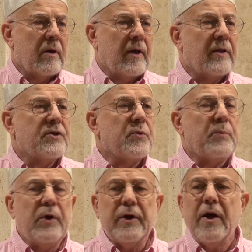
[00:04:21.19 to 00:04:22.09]
And the
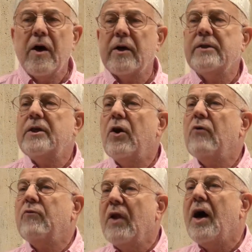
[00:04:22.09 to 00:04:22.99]
superiority
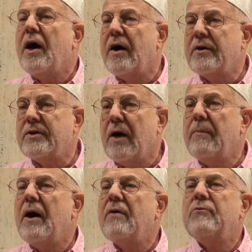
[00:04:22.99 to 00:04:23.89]
of laws
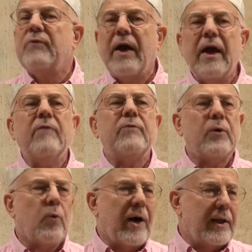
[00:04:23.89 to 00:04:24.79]
above
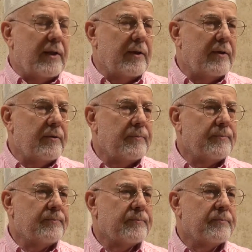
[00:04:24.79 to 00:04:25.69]
everyone
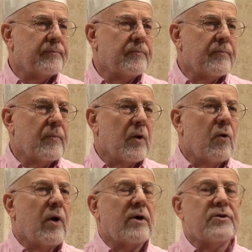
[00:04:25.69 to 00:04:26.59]

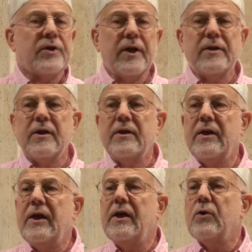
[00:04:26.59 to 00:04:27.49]
are
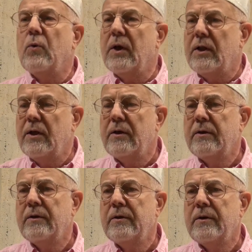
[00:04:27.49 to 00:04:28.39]
treated
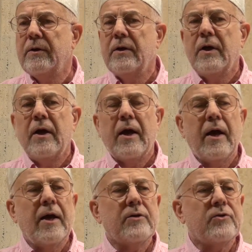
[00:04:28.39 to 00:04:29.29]
equal
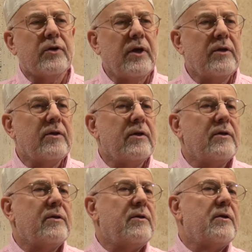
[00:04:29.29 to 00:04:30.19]
and
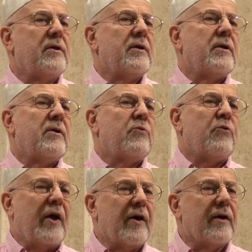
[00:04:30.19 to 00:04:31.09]
treated
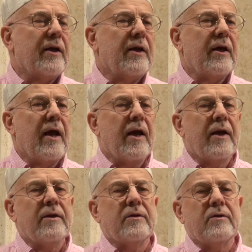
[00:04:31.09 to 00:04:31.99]
fairly
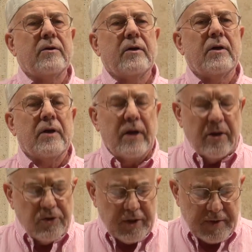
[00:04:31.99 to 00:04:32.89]
and
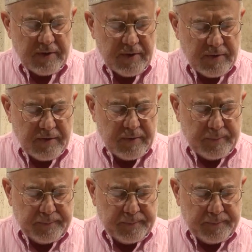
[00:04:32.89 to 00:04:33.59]
in justice.